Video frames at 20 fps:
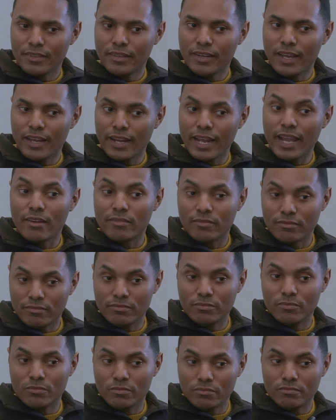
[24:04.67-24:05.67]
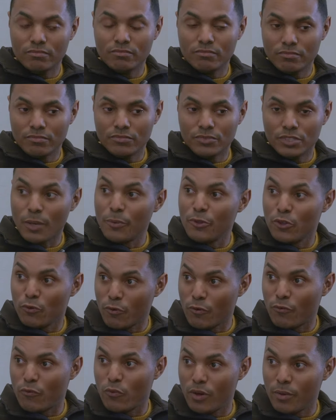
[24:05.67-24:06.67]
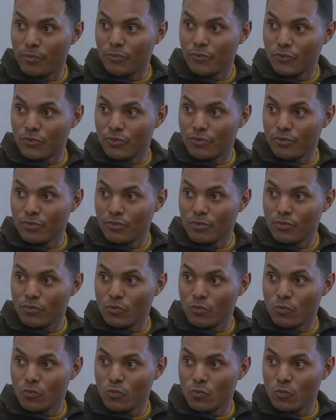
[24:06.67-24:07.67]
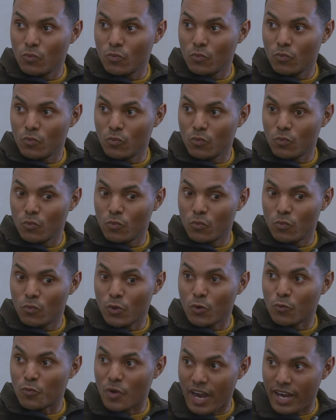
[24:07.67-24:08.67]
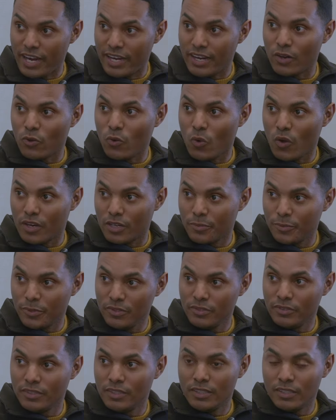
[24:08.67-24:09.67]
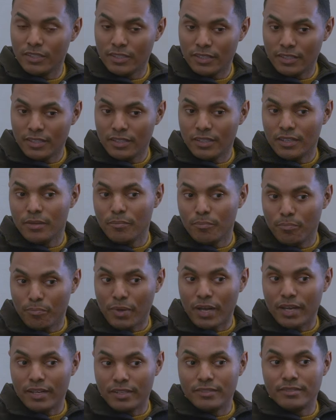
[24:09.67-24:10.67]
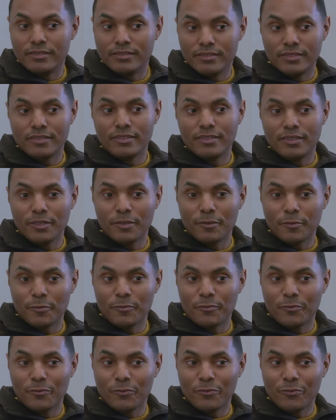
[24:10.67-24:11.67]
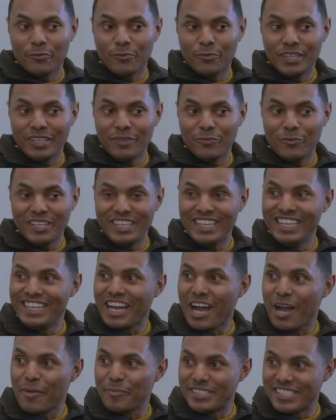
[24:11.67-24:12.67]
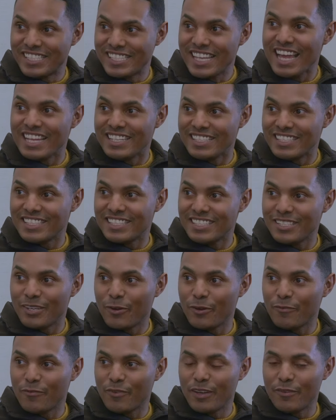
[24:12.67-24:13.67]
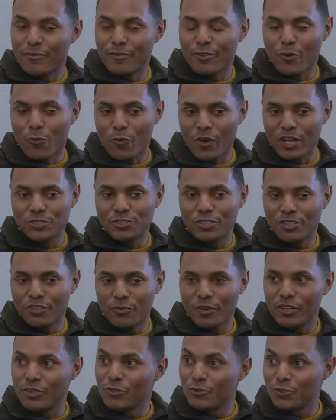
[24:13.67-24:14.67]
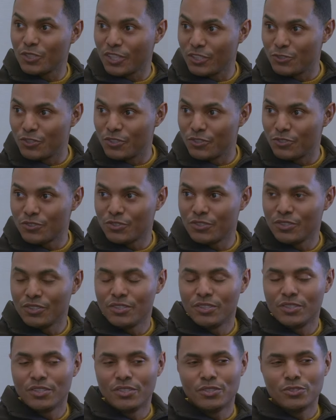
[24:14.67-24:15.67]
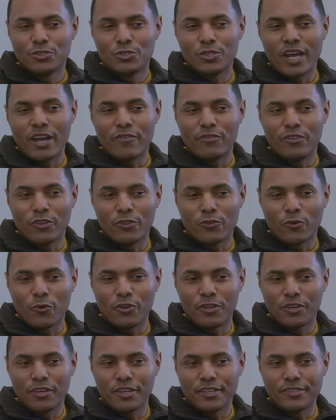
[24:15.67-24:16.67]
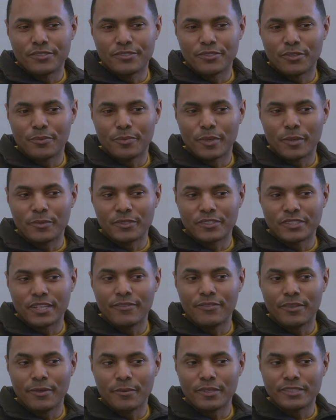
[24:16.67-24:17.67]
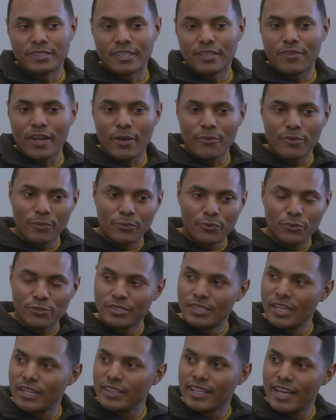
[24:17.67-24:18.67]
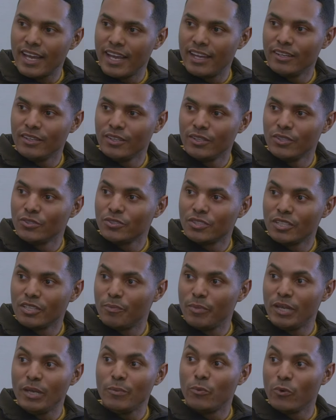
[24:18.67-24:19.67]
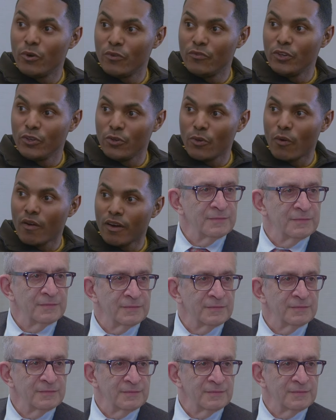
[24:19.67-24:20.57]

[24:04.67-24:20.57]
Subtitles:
again, some of the reforms were right and laudable, but we need common sense. If the question of whether judges should have the authority to consider public safety risk, if I were to present that to the people of New York